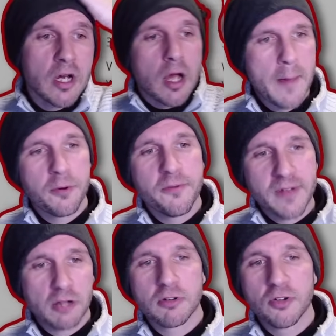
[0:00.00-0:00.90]
Improve
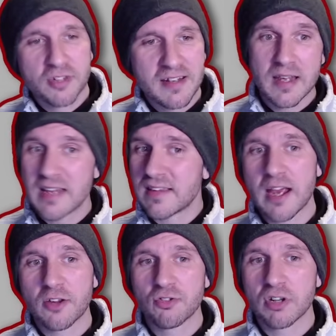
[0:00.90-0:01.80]
Calcro's kit. His
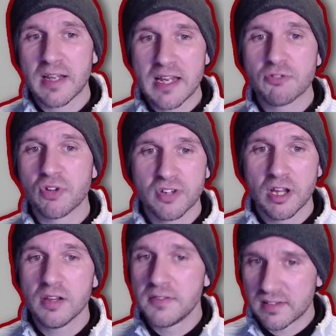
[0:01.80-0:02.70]
extra intro
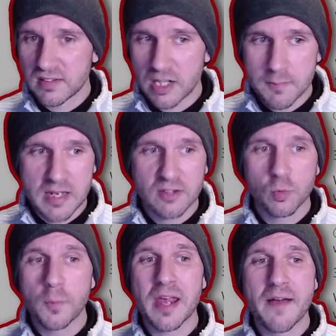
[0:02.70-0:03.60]
skill, necessary means,
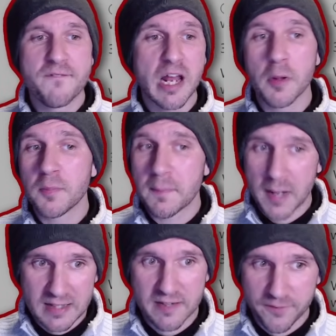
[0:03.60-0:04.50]
will be available
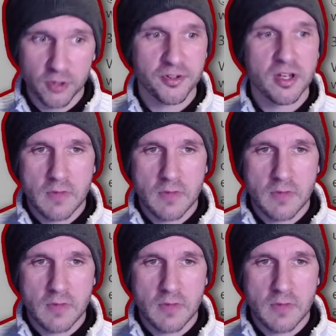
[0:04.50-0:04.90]
by default.